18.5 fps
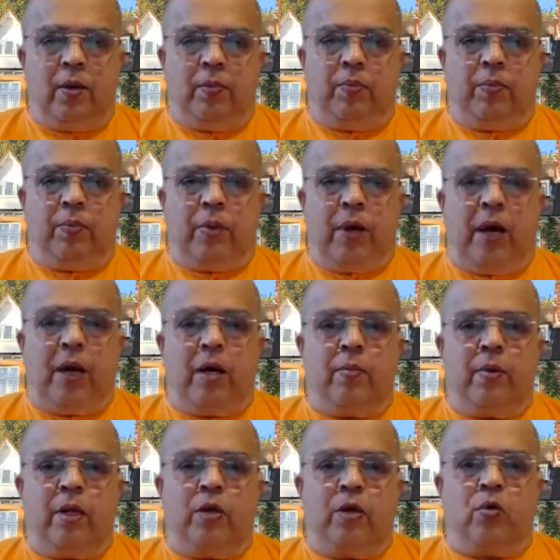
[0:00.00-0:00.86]

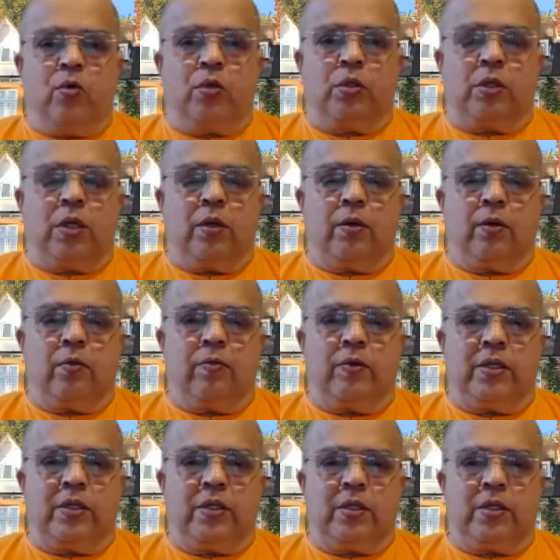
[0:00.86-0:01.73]
Pranamaya Kosha,
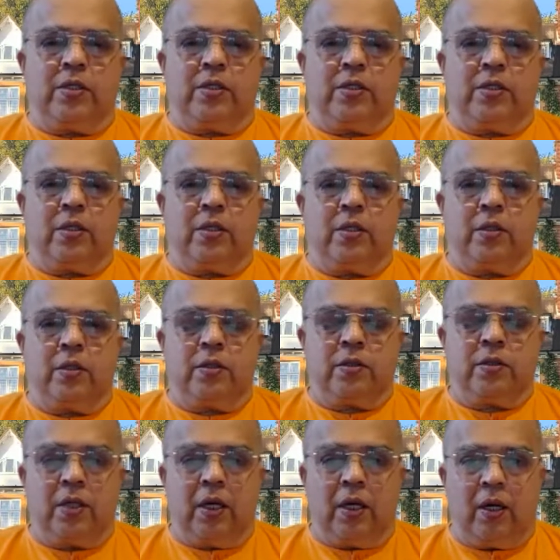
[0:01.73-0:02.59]
which is
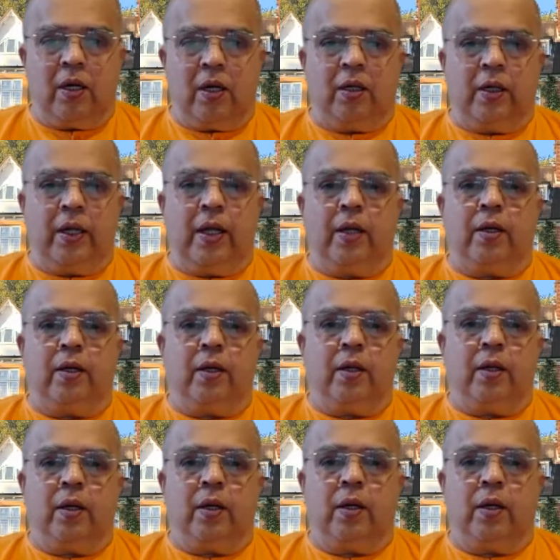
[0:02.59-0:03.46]
subtle than
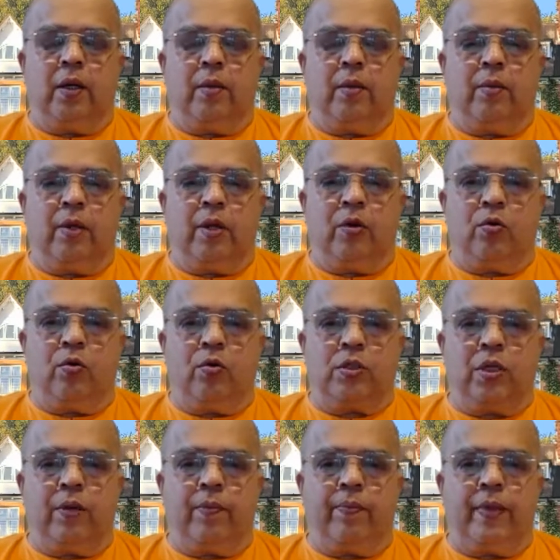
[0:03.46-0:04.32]
the Annamaya
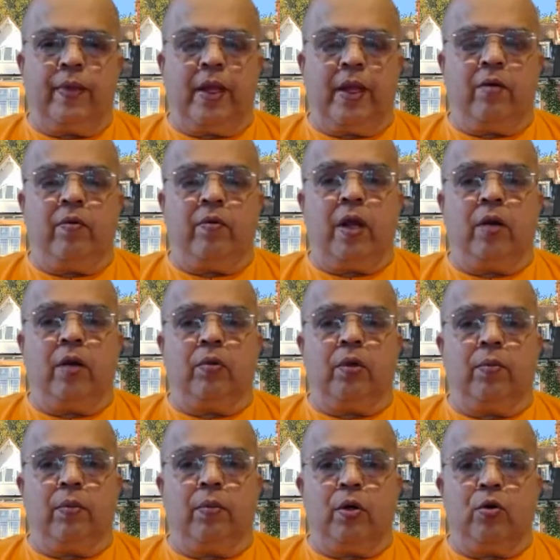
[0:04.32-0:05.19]
Kosha. Then we have
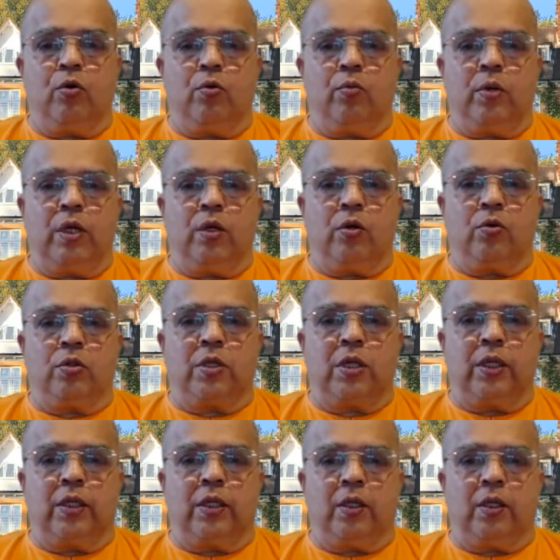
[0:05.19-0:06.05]
the Manomaya
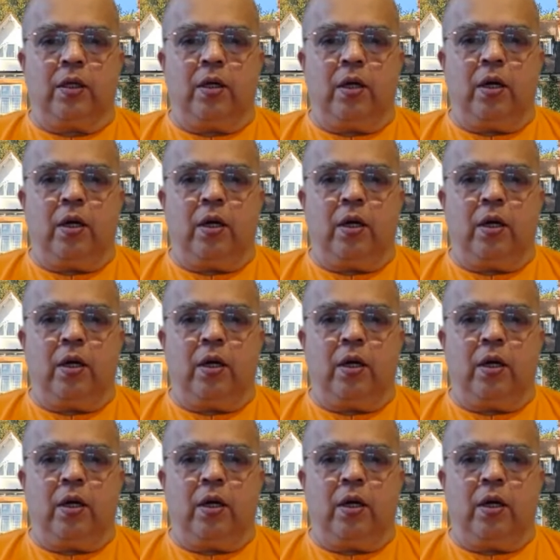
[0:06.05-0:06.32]
Kosha, the third